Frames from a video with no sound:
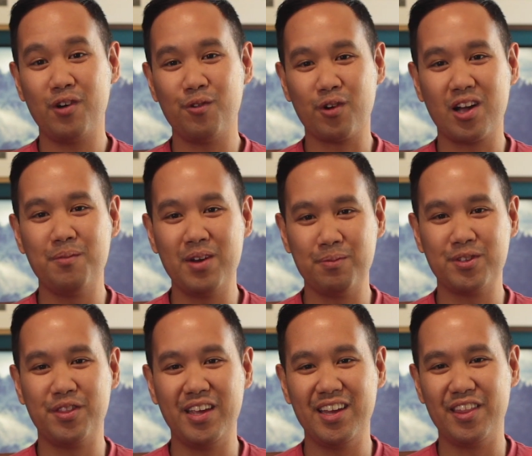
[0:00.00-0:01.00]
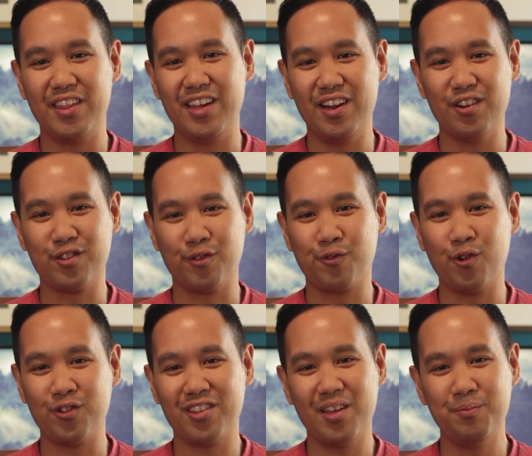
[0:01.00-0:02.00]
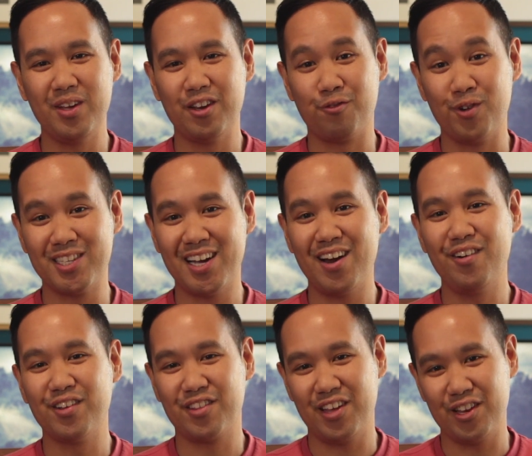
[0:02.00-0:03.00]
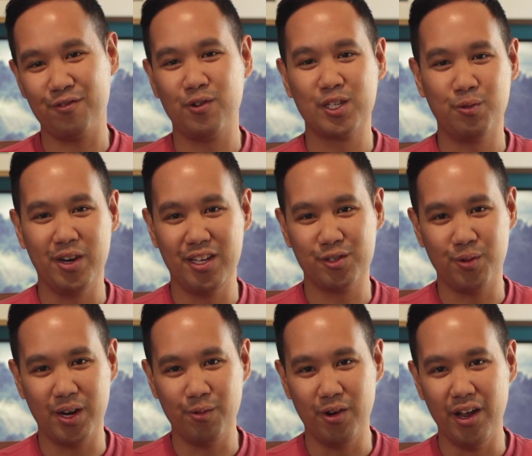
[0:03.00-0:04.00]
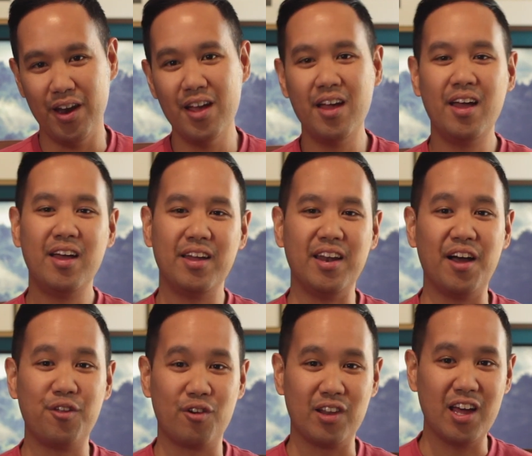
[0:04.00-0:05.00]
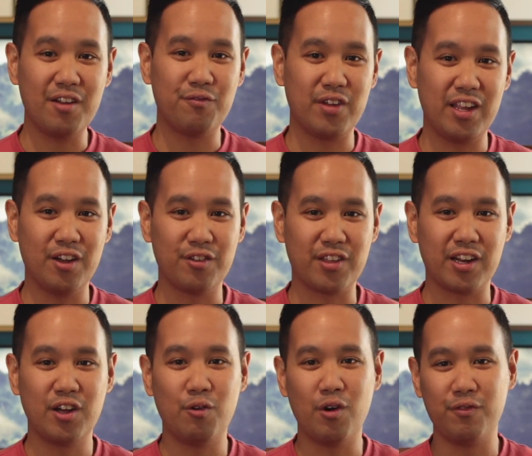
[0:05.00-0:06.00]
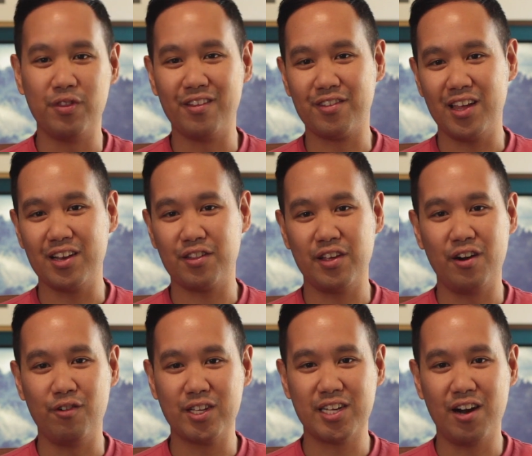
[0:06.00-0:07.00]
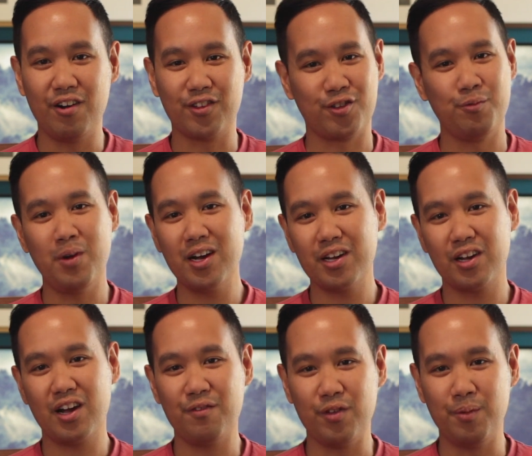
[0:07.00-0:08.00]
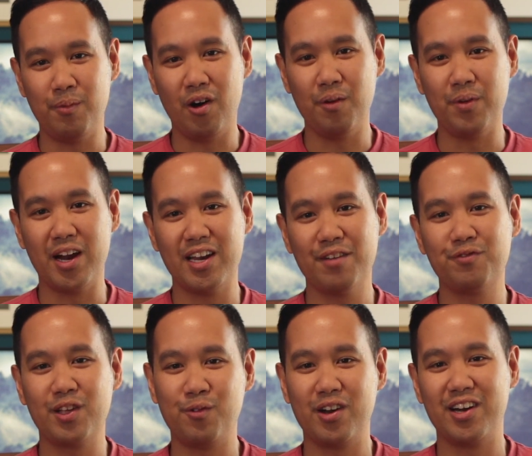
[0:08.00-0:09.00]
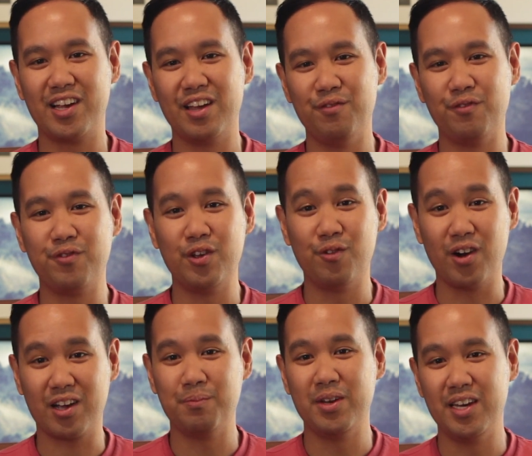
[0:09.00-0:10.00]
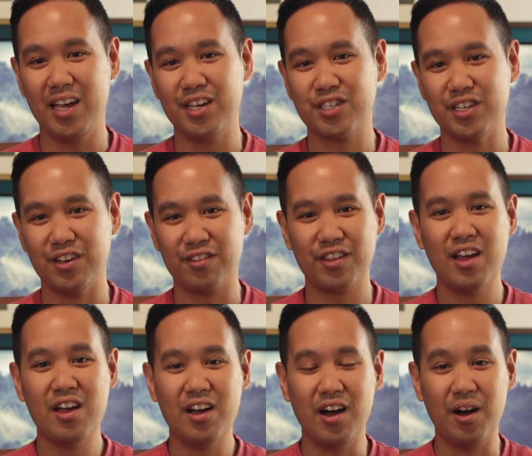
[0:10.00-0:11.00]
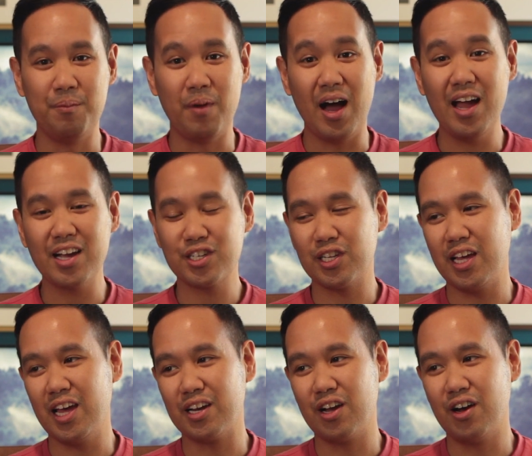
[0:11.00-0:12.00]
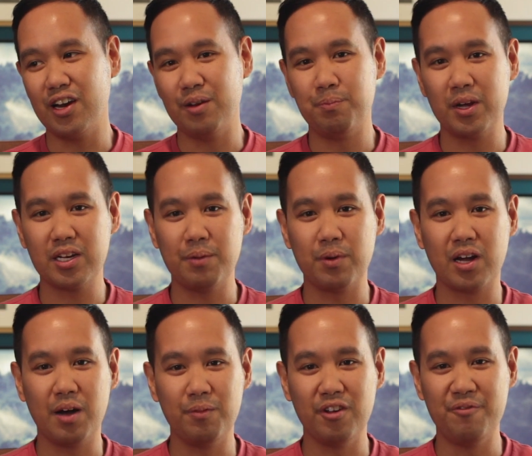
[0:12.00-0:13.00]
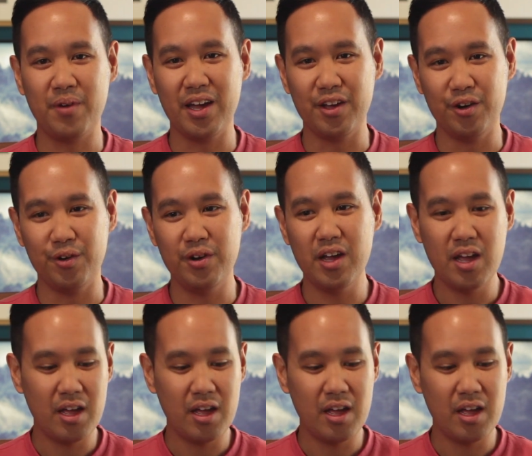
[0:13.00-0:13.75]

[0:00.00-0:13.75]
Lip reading: of all, we're coming up to the end of the year, so of course that means retiring sets for 2021. Now there are a lot of videos that go over the sets that are retiring, so I'm not going to cover them all, but I definitely wanted to give a few recommendations. I actually had gone and picked up a couple of my own,